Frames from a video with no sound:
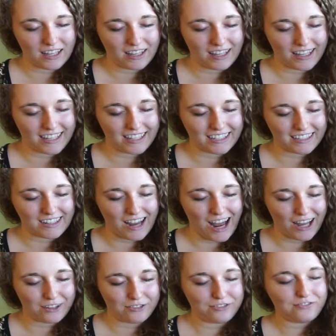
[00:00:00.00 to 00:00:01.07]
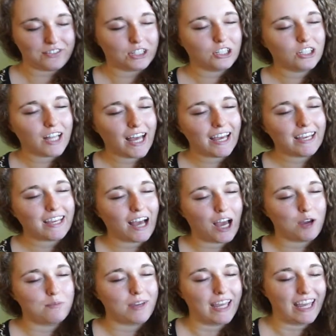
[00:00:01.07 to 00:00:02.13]
And I feel like
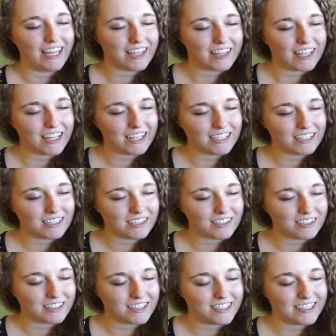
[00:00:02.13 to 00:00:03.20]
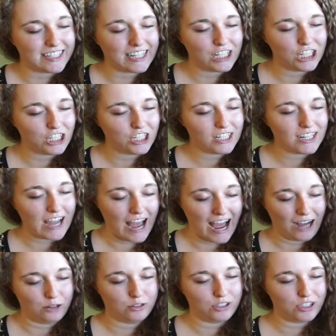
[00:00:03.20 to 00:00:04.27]
I'm in this dingy
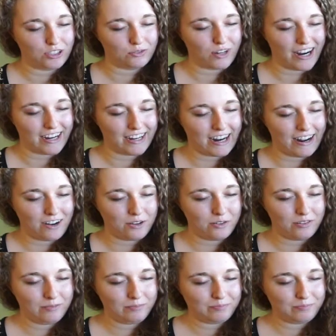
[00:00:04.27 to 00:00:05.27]
house right now.